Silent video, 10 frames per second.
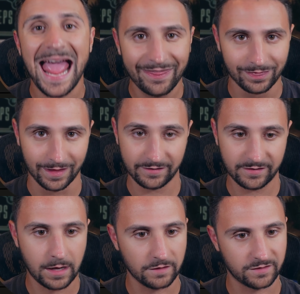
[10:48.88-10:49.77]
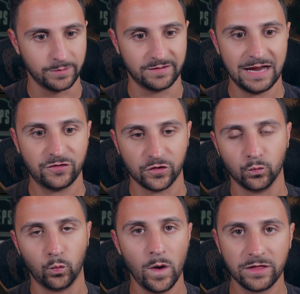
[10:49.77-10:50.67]
endless
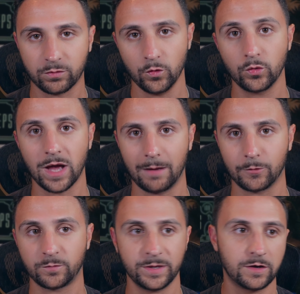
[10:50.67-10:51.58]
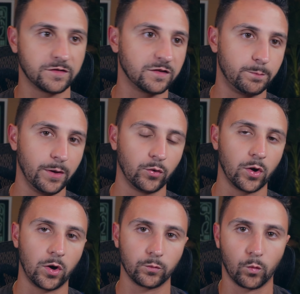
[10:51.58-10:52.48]
customization with WooCommerce because it's built
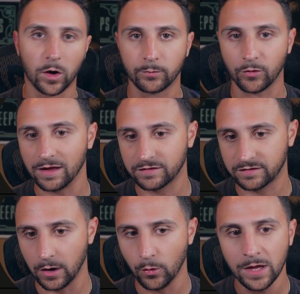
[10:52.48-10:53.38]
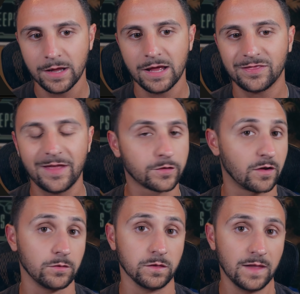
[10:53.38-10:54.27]
on WordPress, so there's
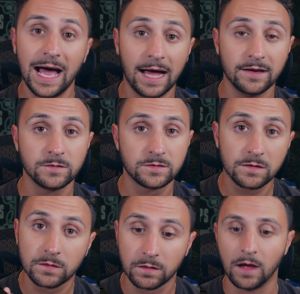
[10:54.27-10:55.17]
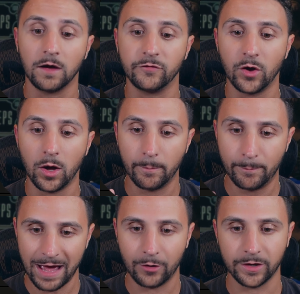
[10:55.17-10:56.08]
a lot to love
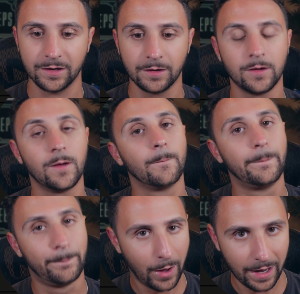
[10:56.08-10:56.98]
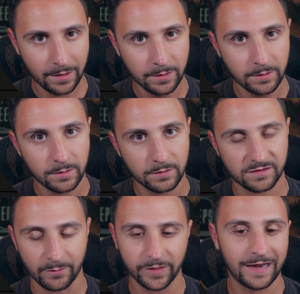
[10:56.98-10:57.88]
about it. But
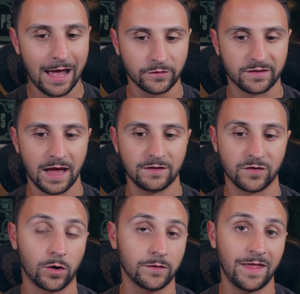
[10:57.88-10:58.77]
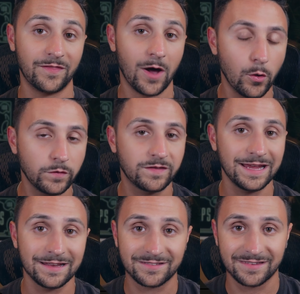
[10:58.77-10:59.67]
some of the downsides are that the
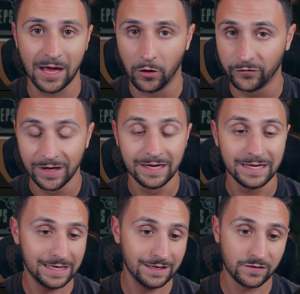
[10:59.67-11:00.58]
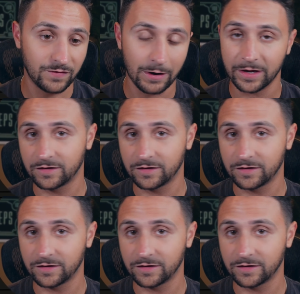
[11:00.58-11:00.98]
hosting itself is very